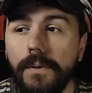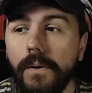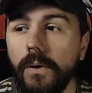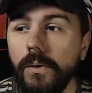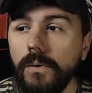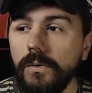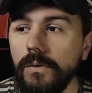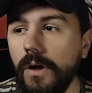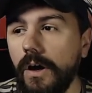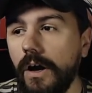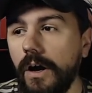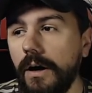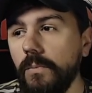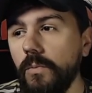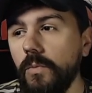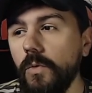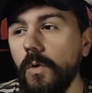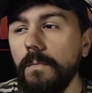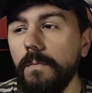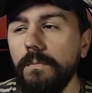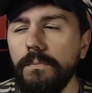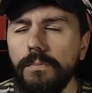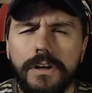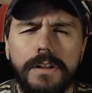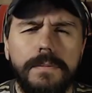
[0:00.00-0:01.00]
polearm
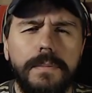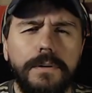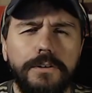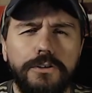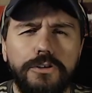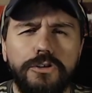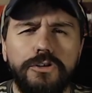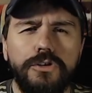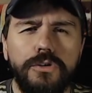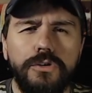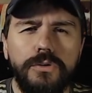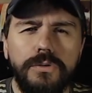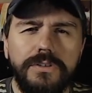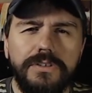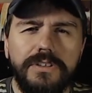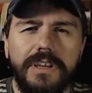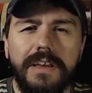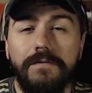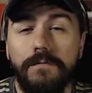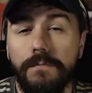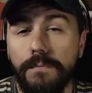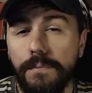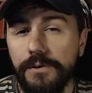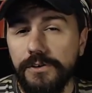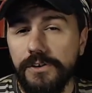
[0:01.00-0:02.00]
will pretty much shoot
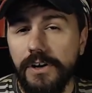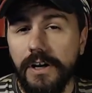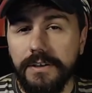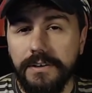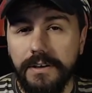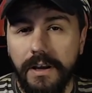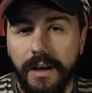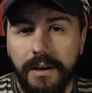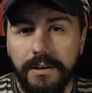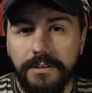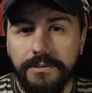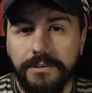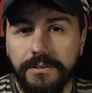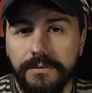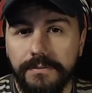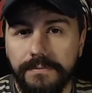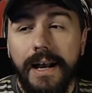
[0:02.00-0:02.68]
7 projectiles.